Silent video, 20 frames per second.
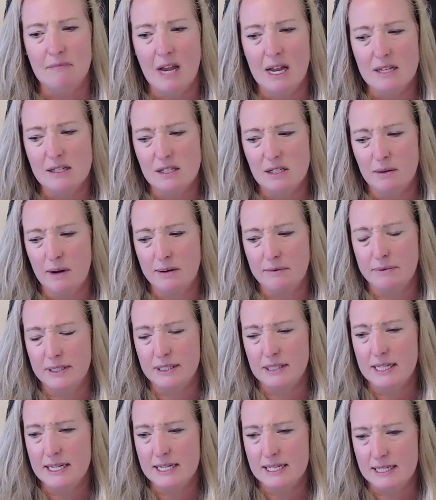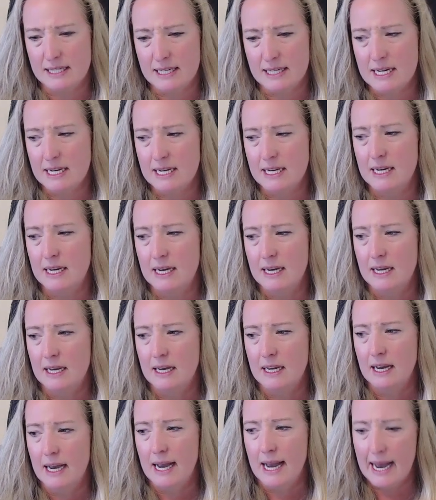And so I really see
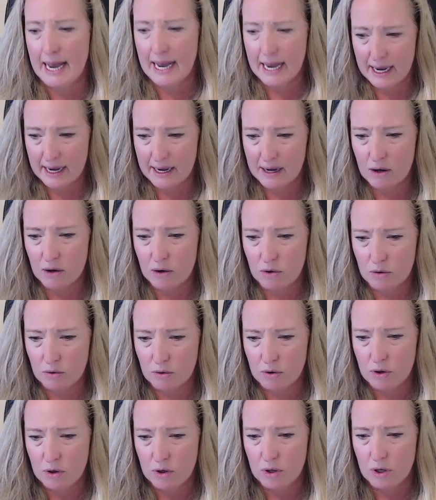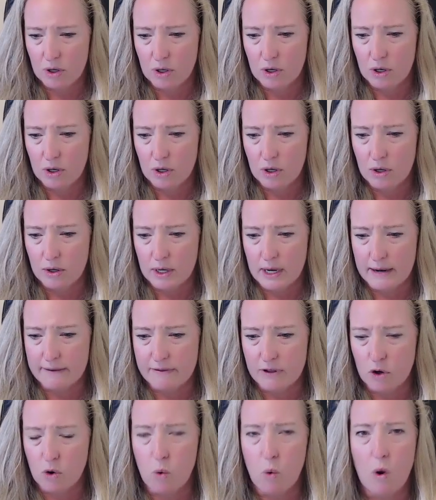how kind of
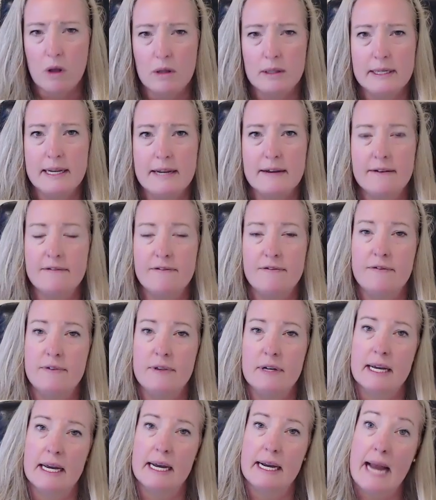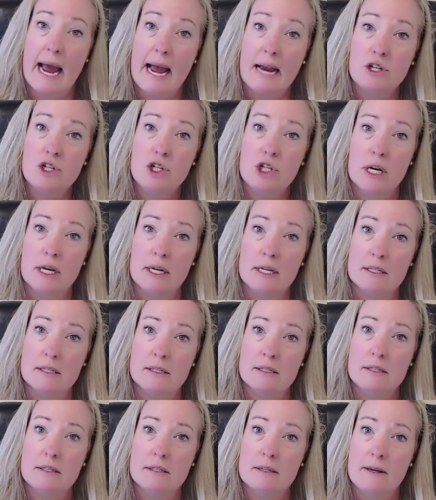the quality of the
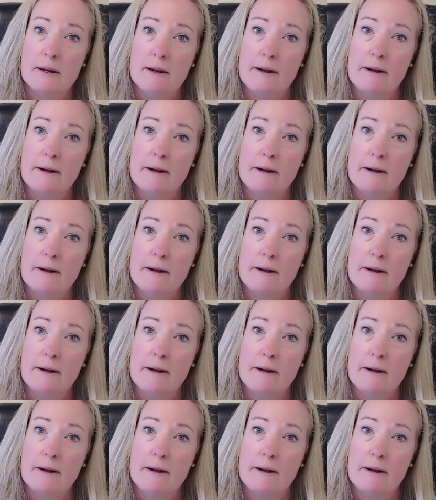connections,